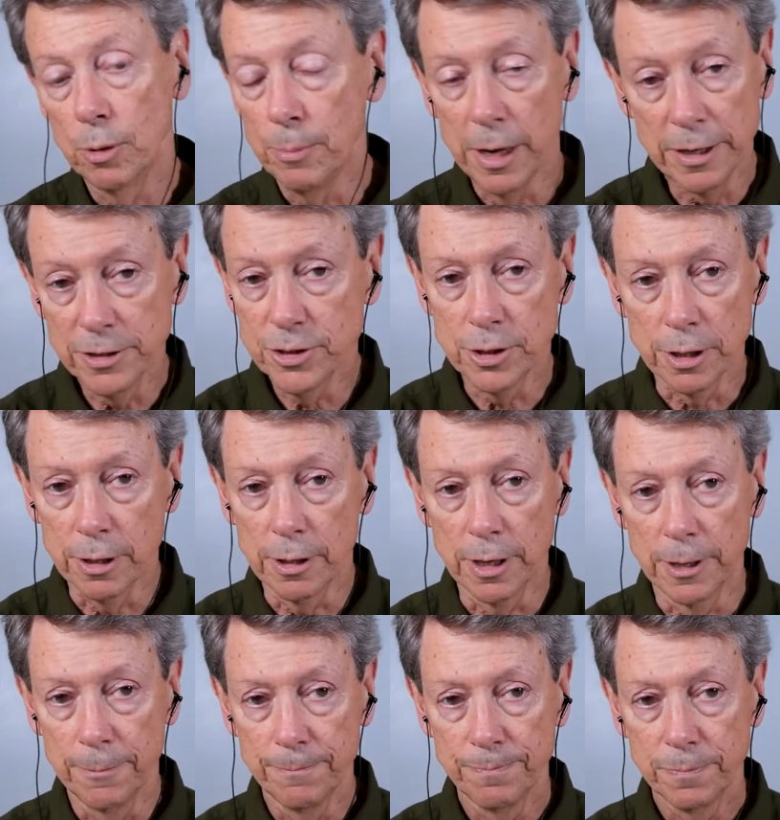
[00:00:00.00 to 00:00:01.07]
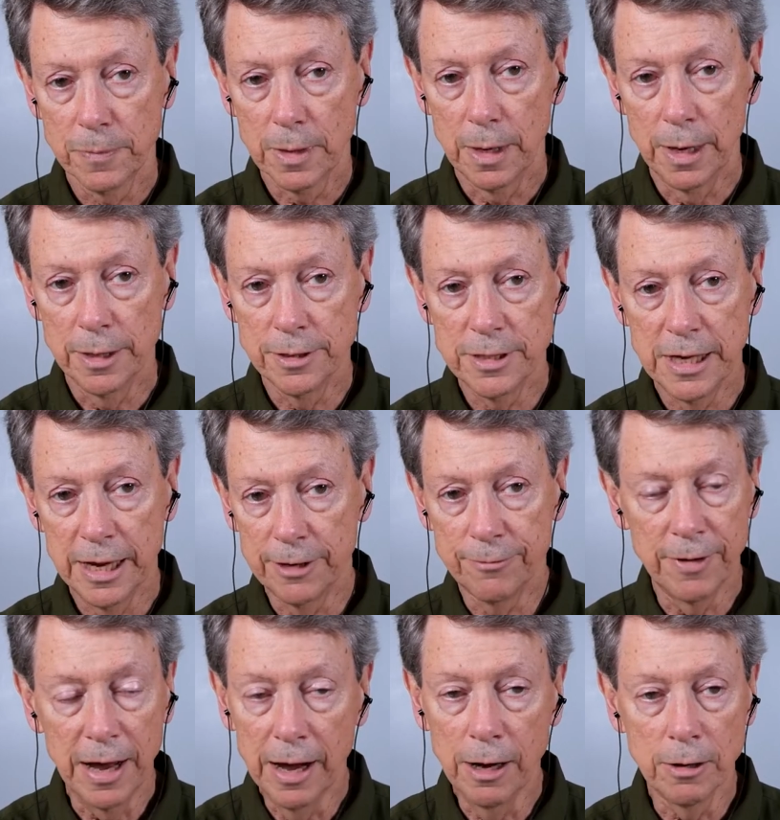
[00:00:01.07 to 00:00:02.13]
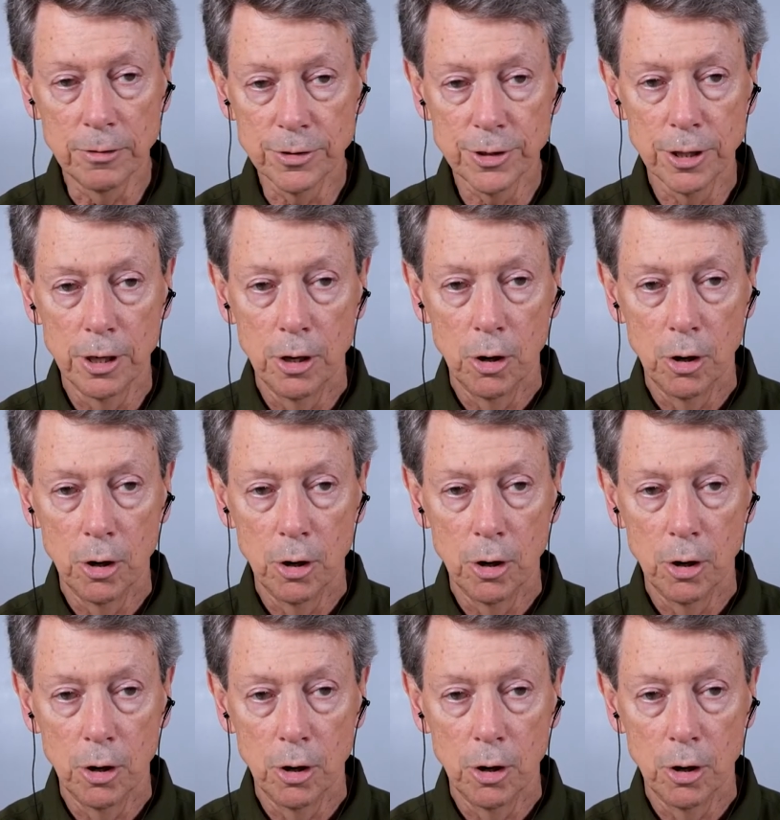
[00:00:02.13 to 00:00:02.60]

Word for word: monastery and take vows?